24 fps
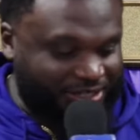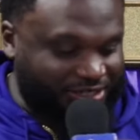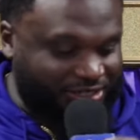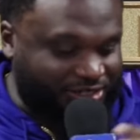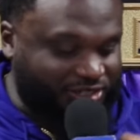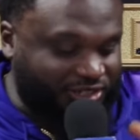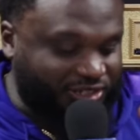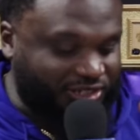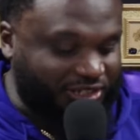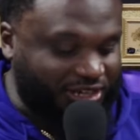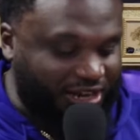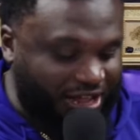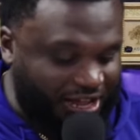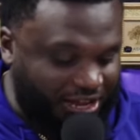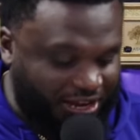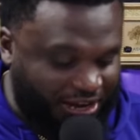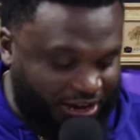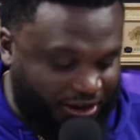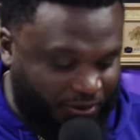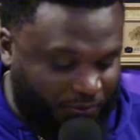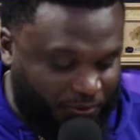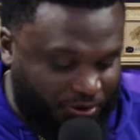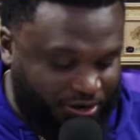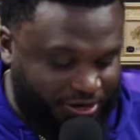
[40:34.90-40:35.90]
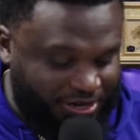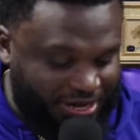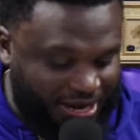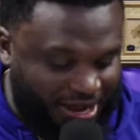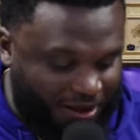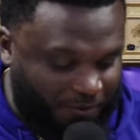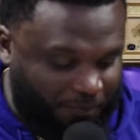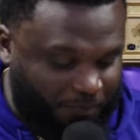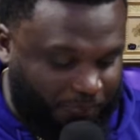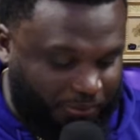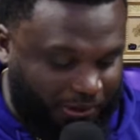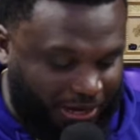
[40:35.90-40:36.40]
sluggard would
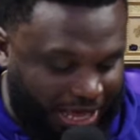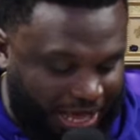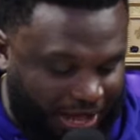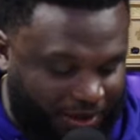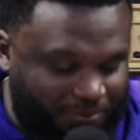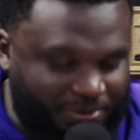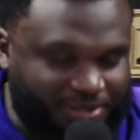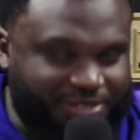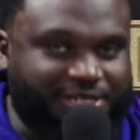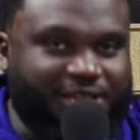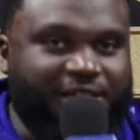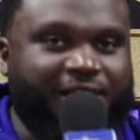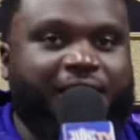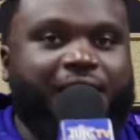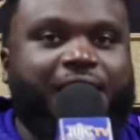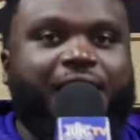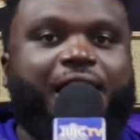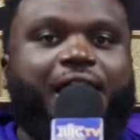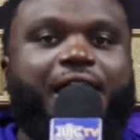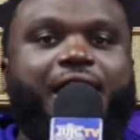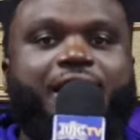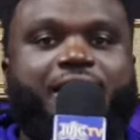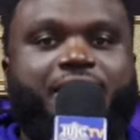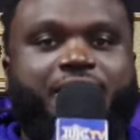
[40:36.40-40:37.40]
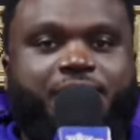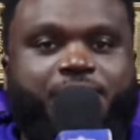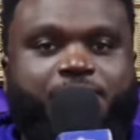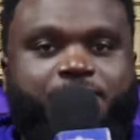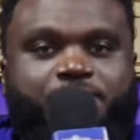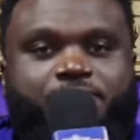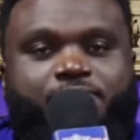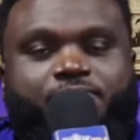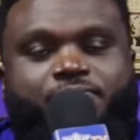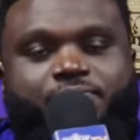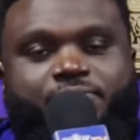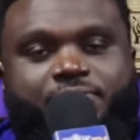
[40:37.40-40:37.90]
not plow. I'm going to tell hey,
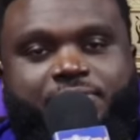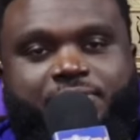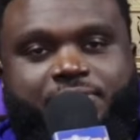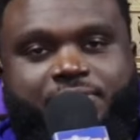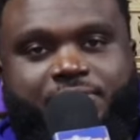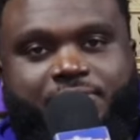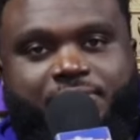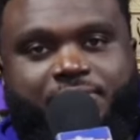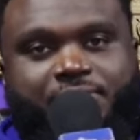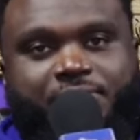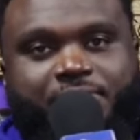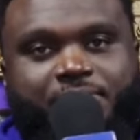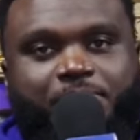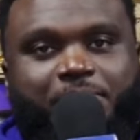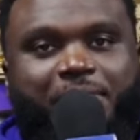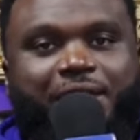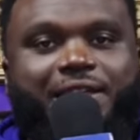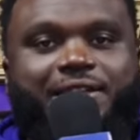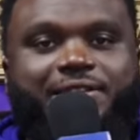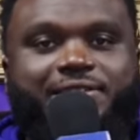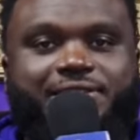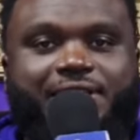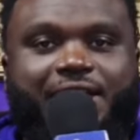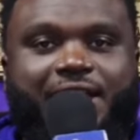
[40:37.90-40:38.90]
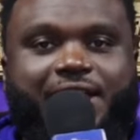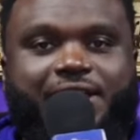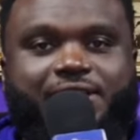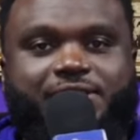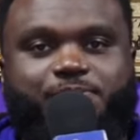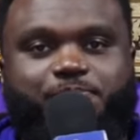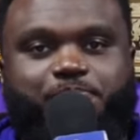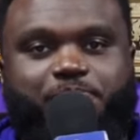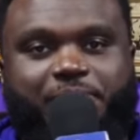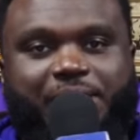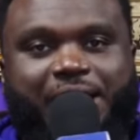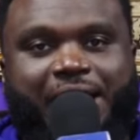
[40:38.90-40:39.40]
make his ass
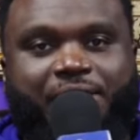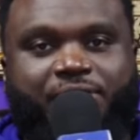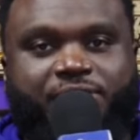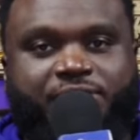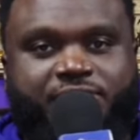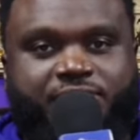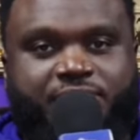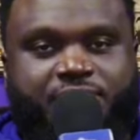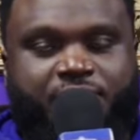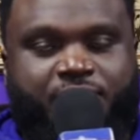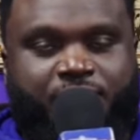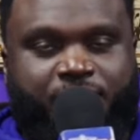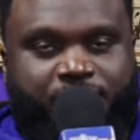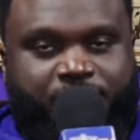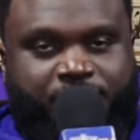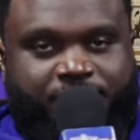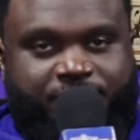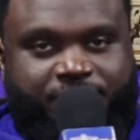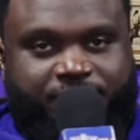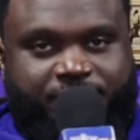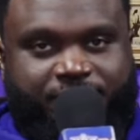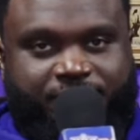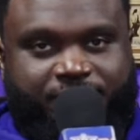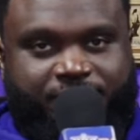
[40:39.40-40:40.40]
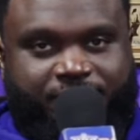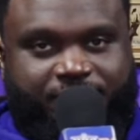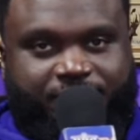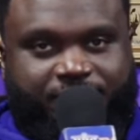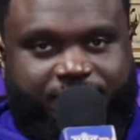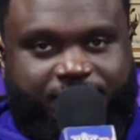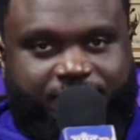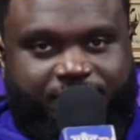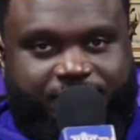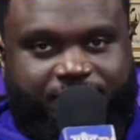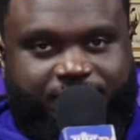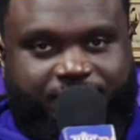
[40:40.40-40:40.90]
plow the snow.
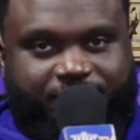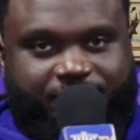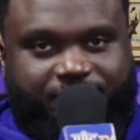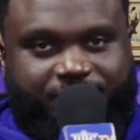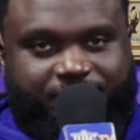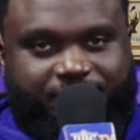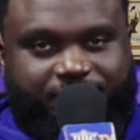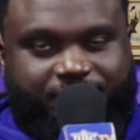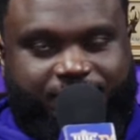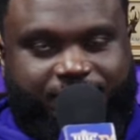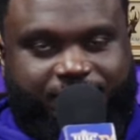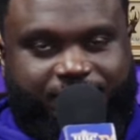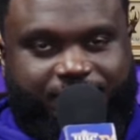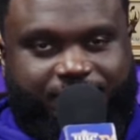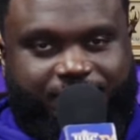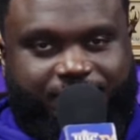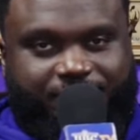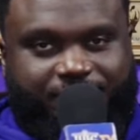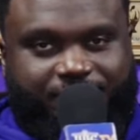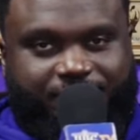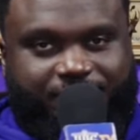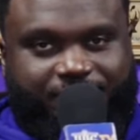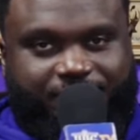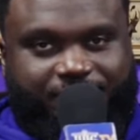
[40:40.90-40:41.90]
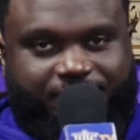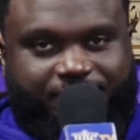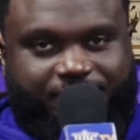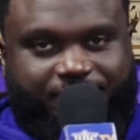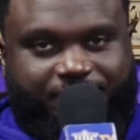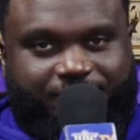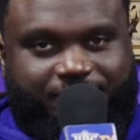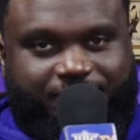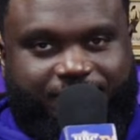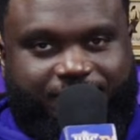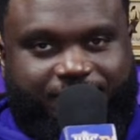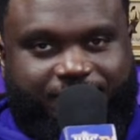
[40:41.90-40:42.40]
That's your job.
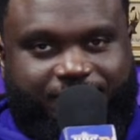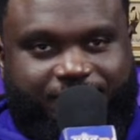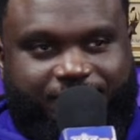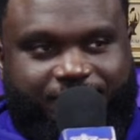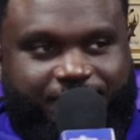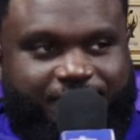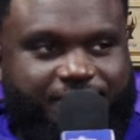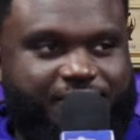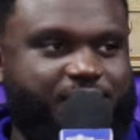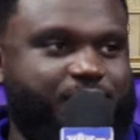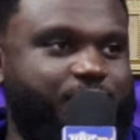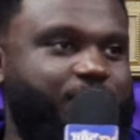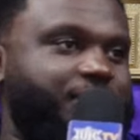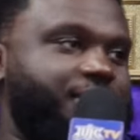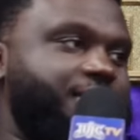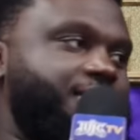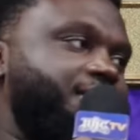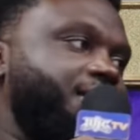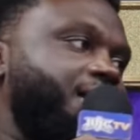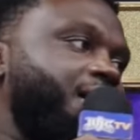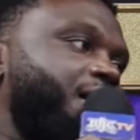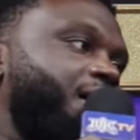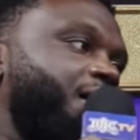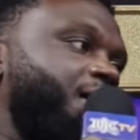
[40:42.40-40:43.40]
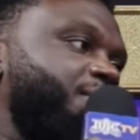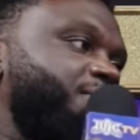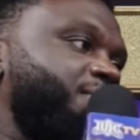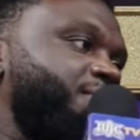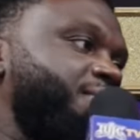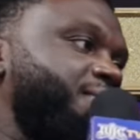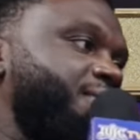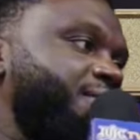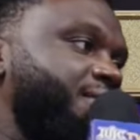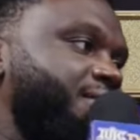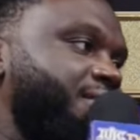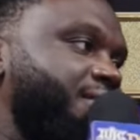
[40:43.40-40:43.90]
You want a job?
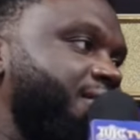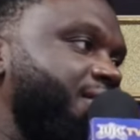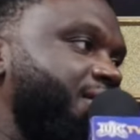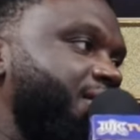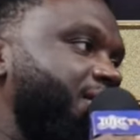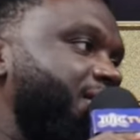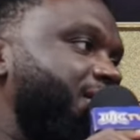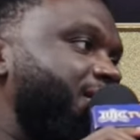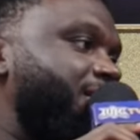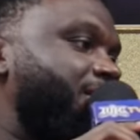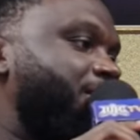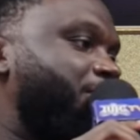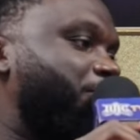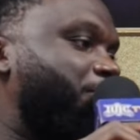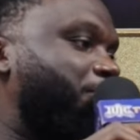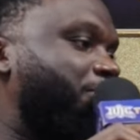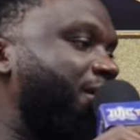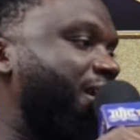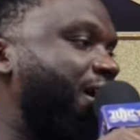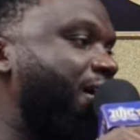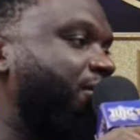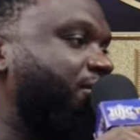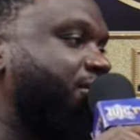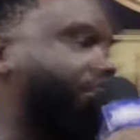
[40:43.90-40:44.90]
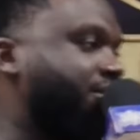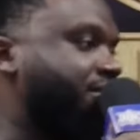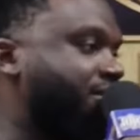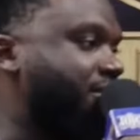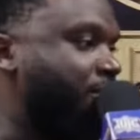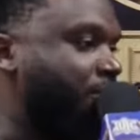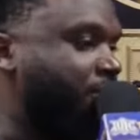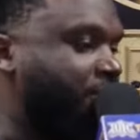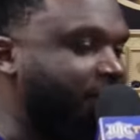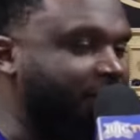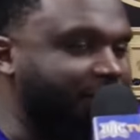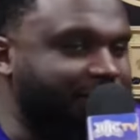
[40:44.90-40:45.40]
Plow the
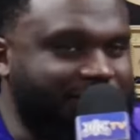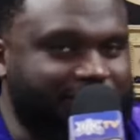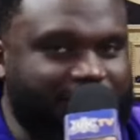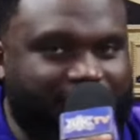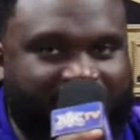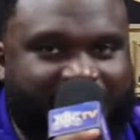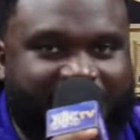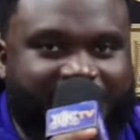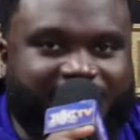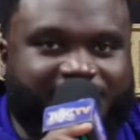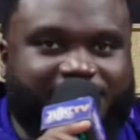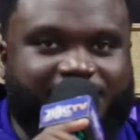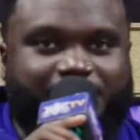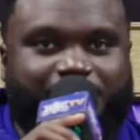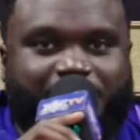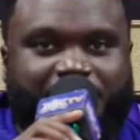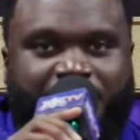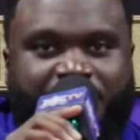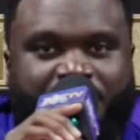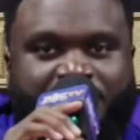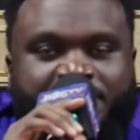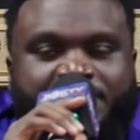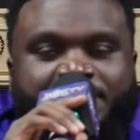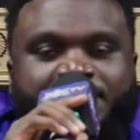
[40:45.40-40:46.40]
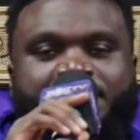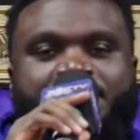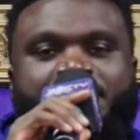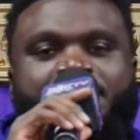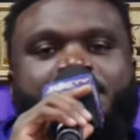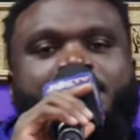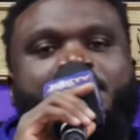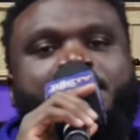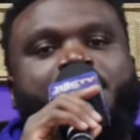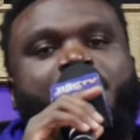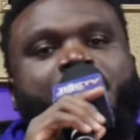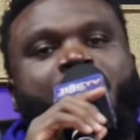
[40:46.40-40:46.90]
snow. Get your ass up early
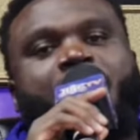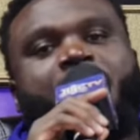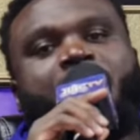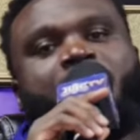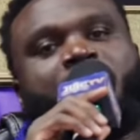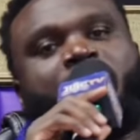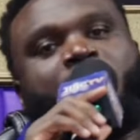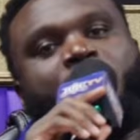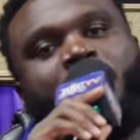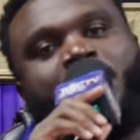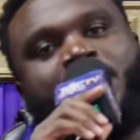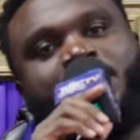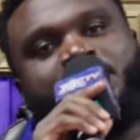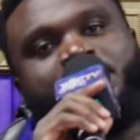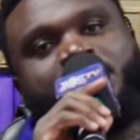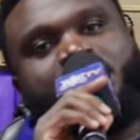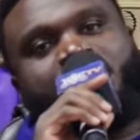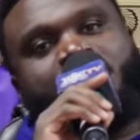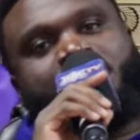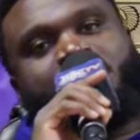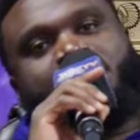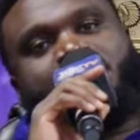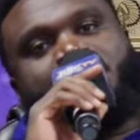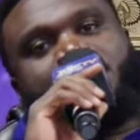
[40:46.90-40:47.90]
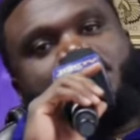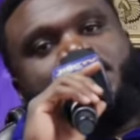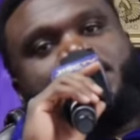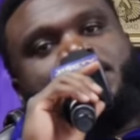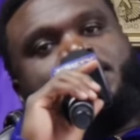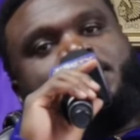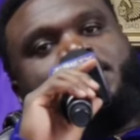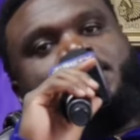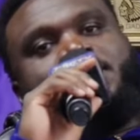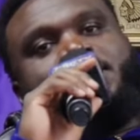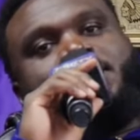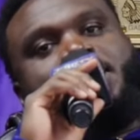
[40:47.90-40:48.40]
and go out there
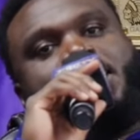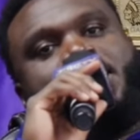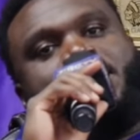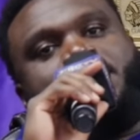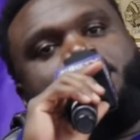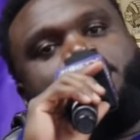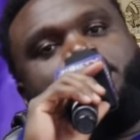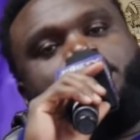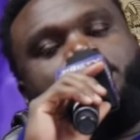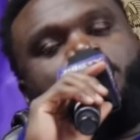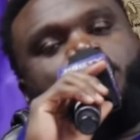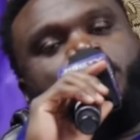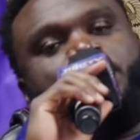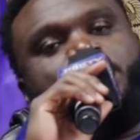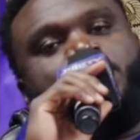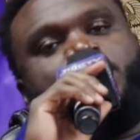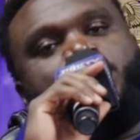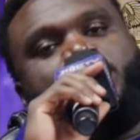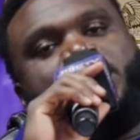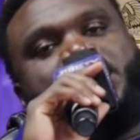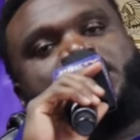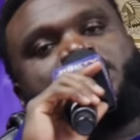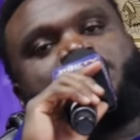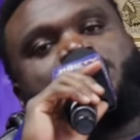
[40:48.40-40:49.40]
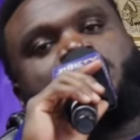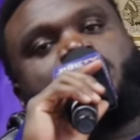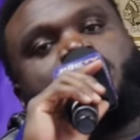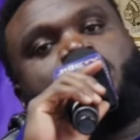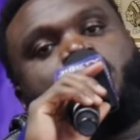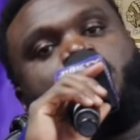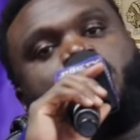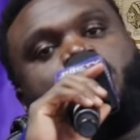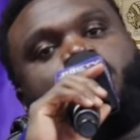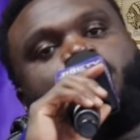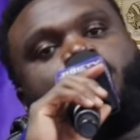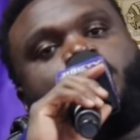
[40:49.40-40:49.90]
and remove that
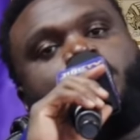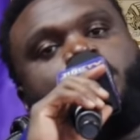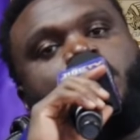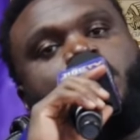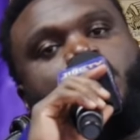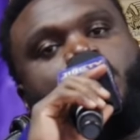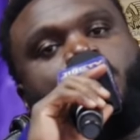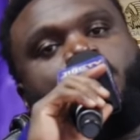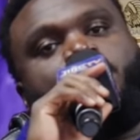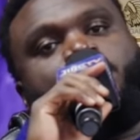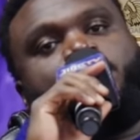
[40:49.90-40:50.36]
snow from off